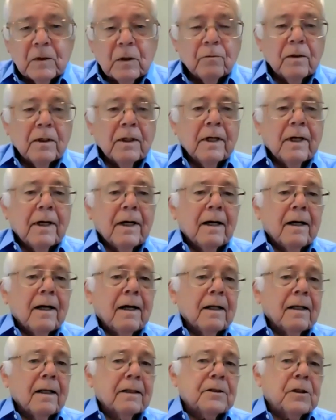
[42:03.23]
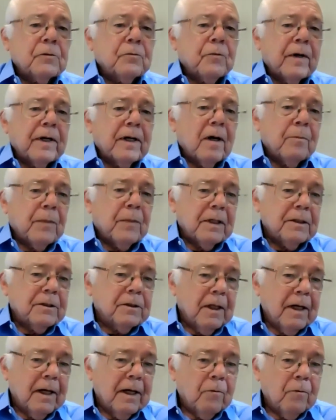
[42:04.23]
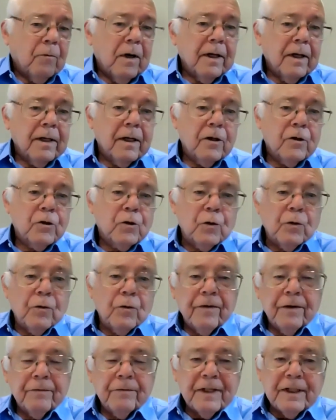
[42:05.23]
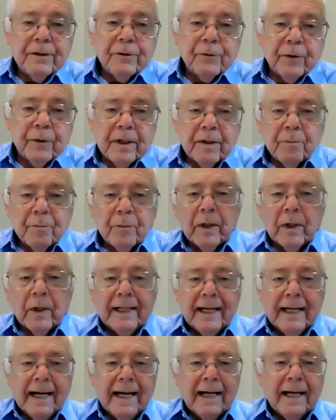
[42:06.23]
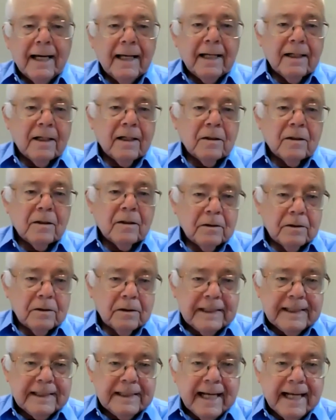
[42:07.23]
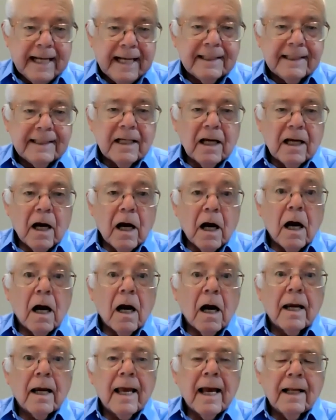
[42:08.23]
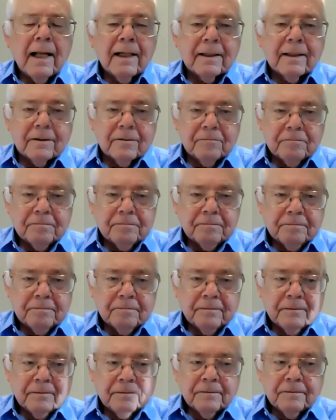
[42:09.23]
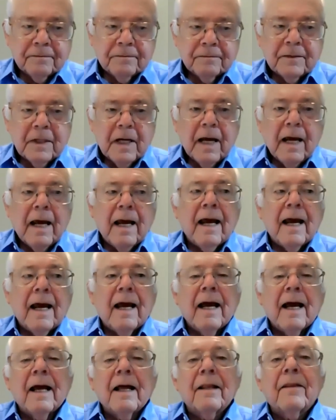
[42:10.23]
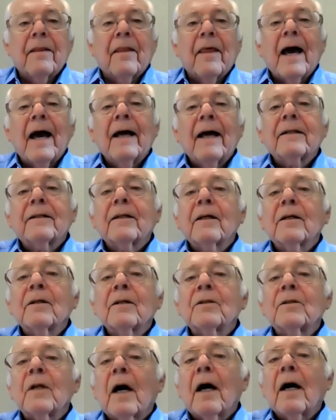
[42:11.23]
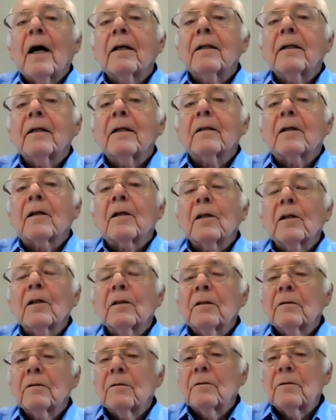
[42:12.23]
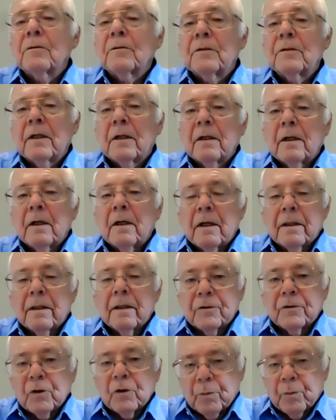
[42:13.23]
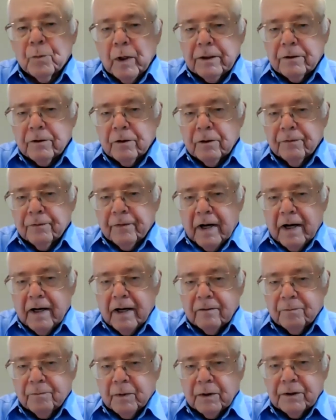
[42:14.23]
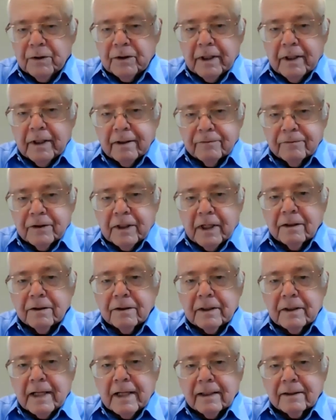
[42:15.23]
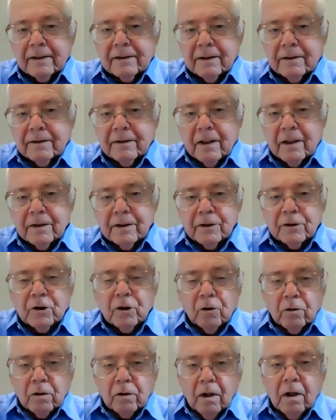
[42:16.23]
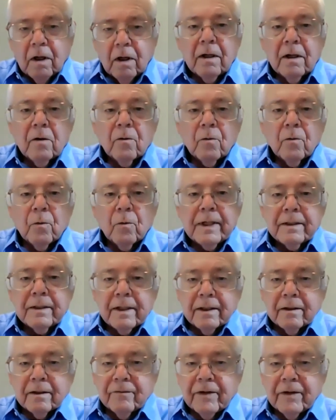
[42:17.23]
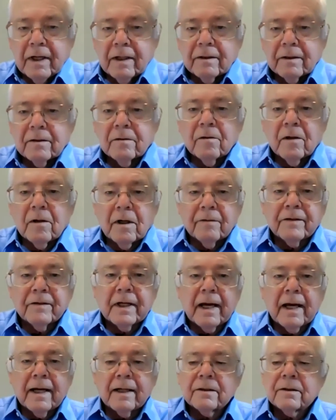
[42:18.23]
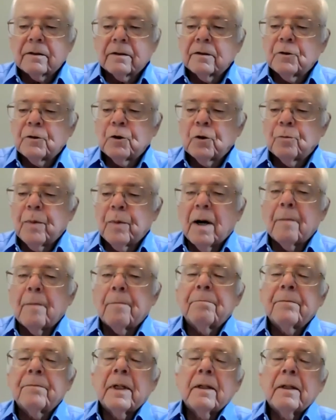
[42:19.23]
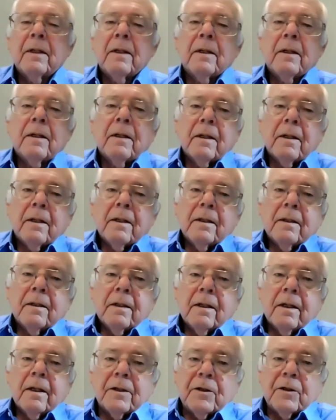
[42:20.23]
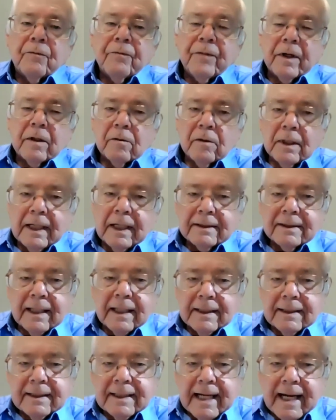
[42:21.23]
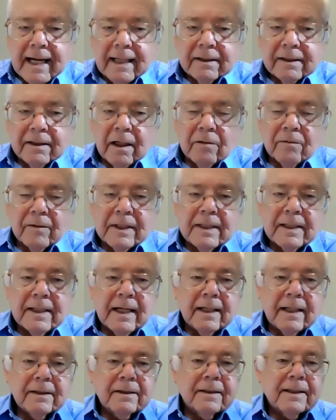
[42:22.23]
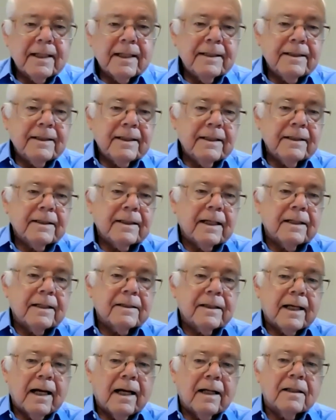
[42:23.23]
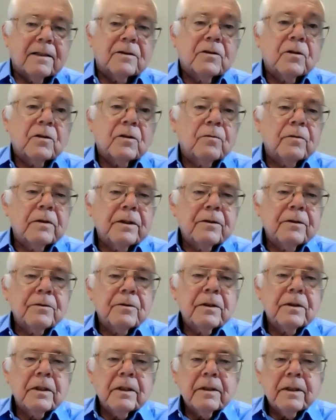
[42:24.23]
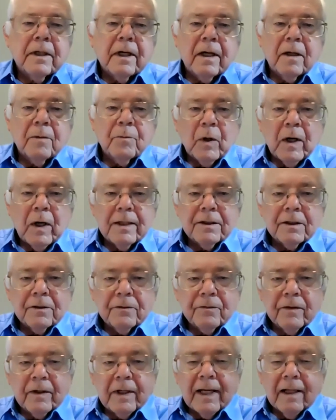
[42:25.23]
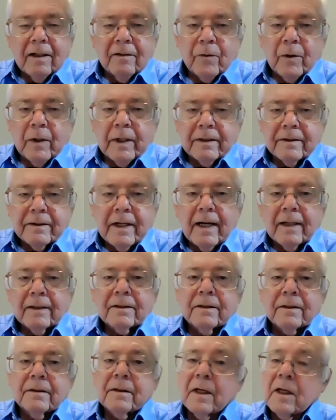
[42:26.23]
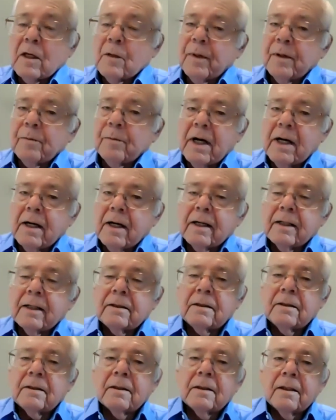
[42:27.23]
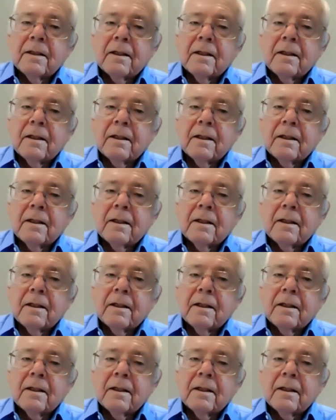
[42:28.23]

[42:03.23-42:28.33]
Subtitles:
well, it just went up on July 1 to 53.9 cents a gallon. And that does not include the 2.25% of sales tax that's on the total retail value of the gas that you pump. And your federal excise tax, highway tax, is 18 cents a gallon. So when you see the high prices for California taxes, keep in mind